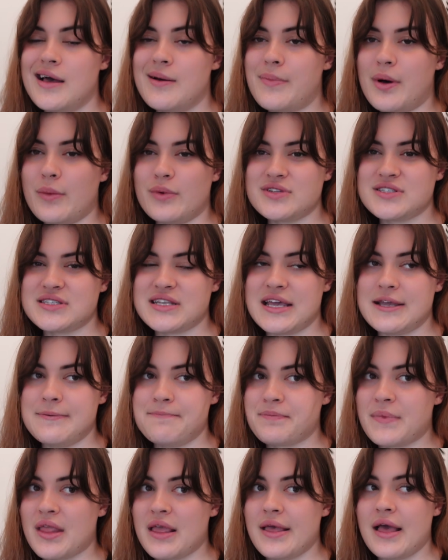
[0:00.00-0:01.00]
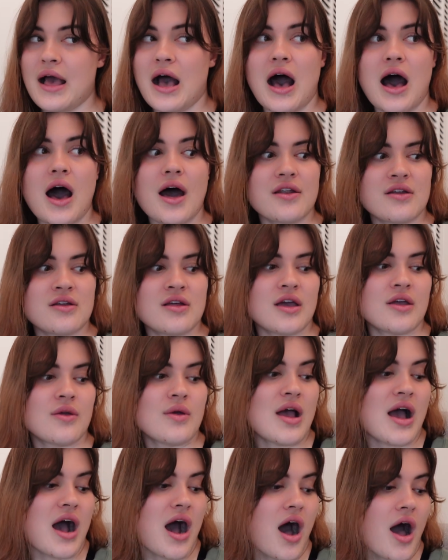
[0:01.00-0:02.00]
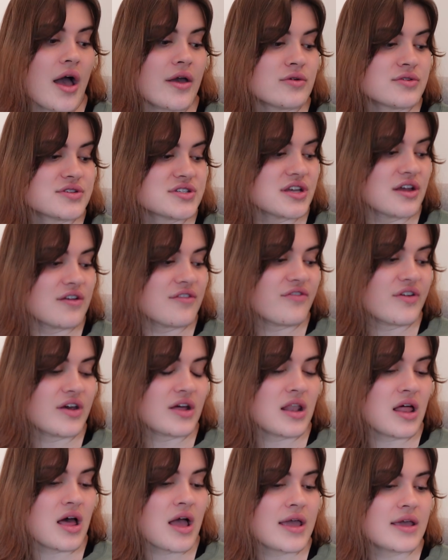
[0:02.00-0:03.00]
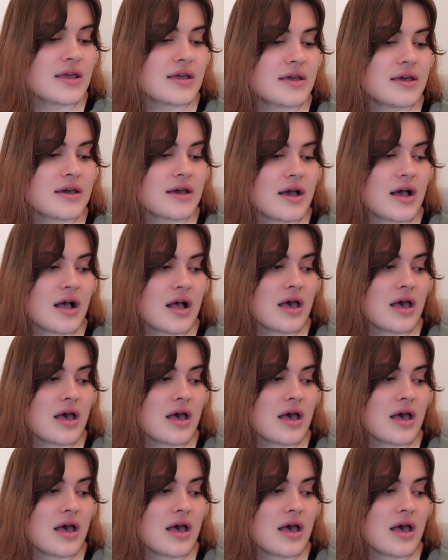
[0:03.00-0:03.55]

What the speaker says: but we'll see. I don't know. I also feel like